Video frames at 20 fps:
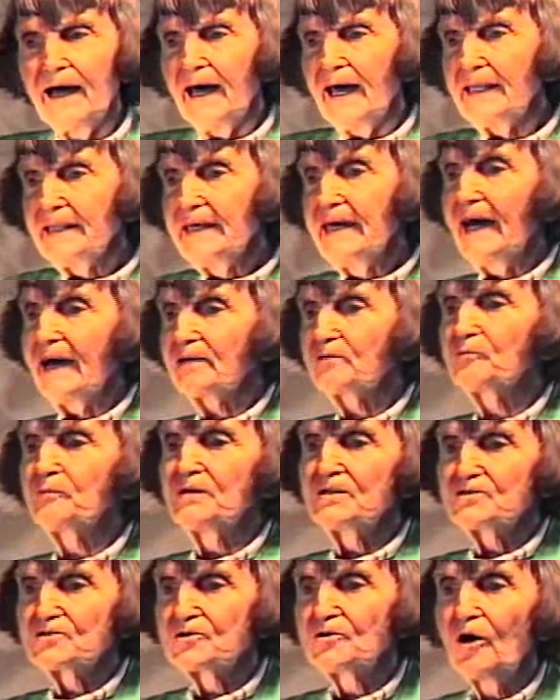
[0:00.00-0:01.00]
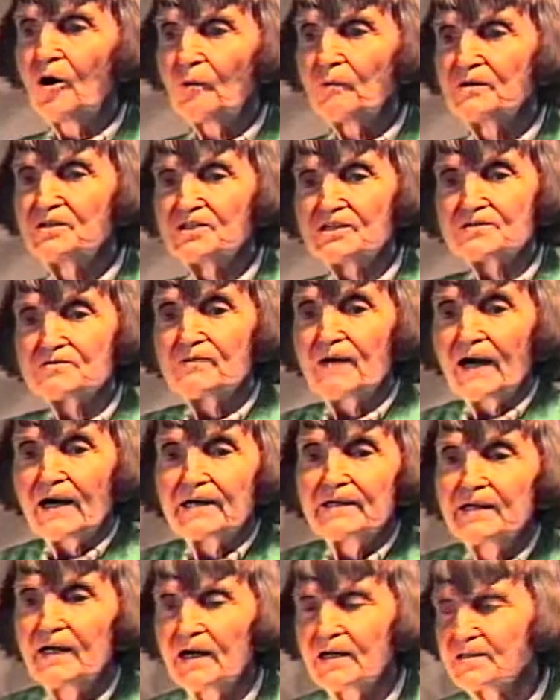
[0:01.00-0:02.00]
And yet we're slow. We just
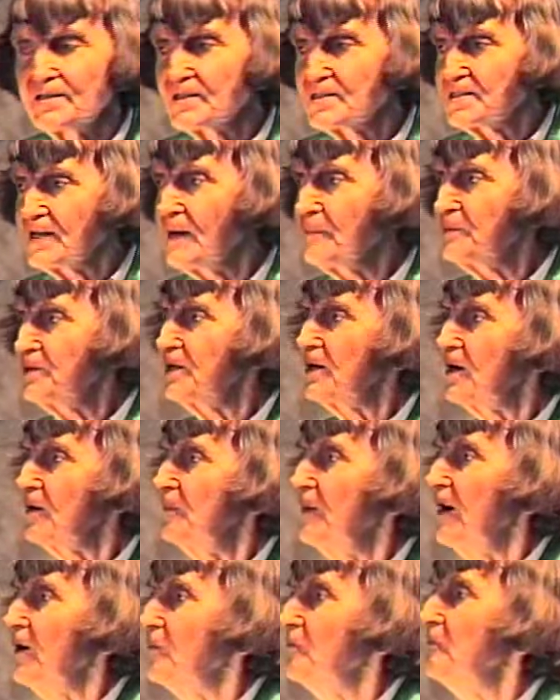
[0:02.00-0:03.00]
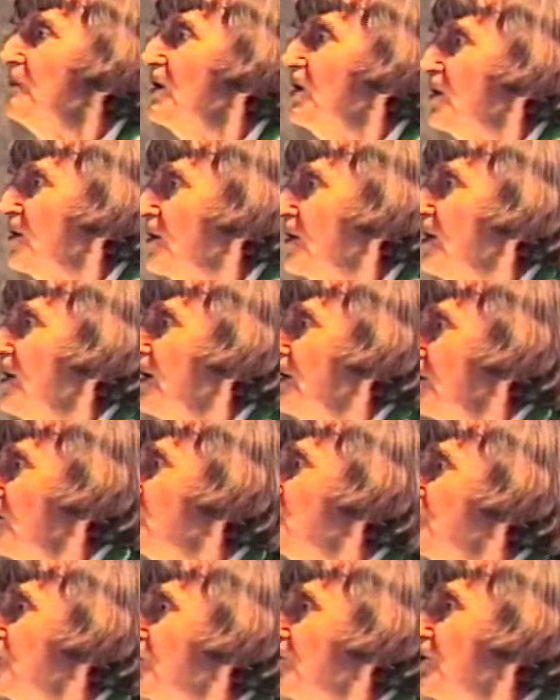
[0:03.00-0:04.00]
recognize there's something about milk the
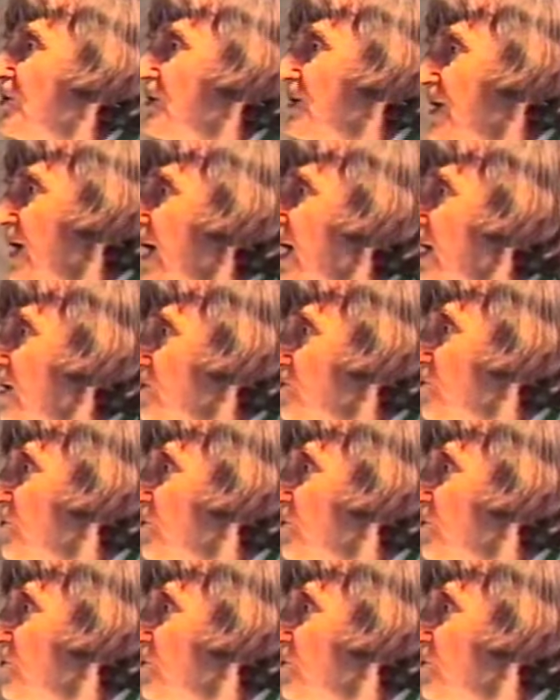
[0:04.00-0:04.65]
children can't